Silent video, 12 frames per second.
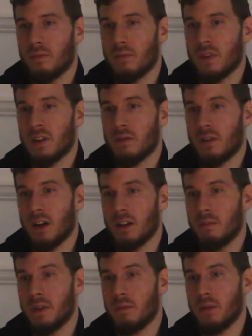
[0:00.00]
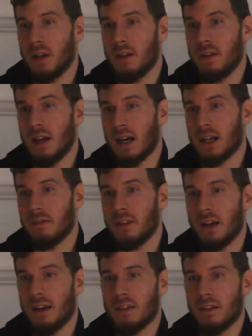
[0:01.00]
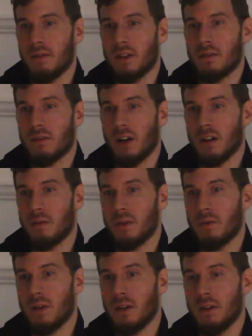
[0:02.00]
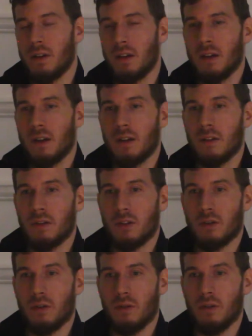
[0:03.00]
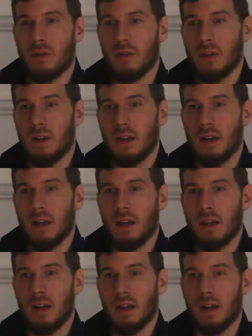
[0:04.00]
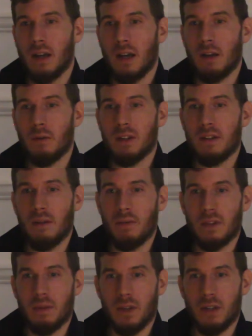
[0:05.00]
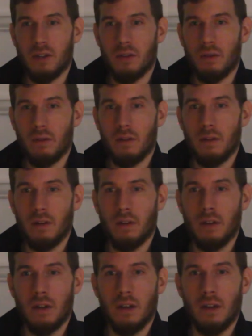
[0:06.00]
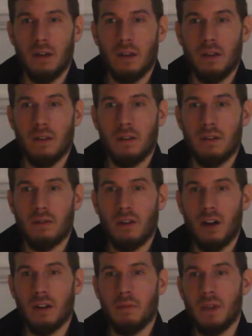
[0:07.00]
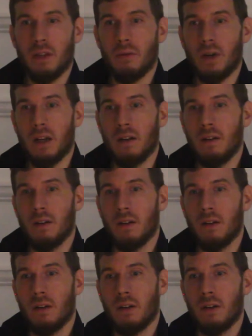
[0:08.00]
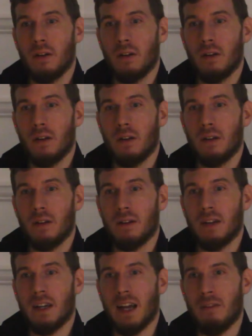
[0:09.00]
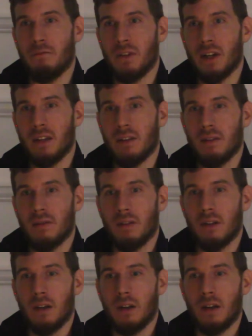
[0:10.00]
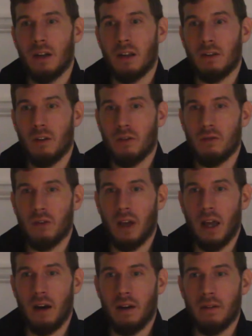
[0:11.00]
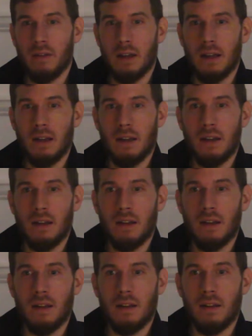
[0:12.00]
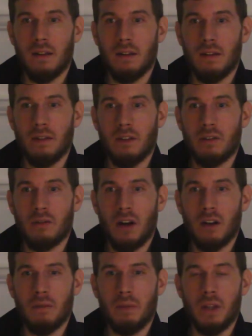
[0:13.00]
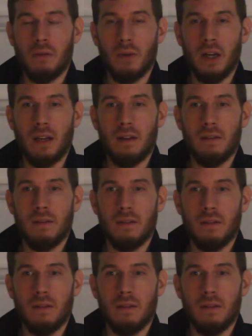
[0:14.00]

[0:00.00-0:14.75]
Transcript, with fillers: The struggle between Yaakov and Esau, the struggle between the truth and what seems to be the truth, the struggle between the confident and those who care, the struggle between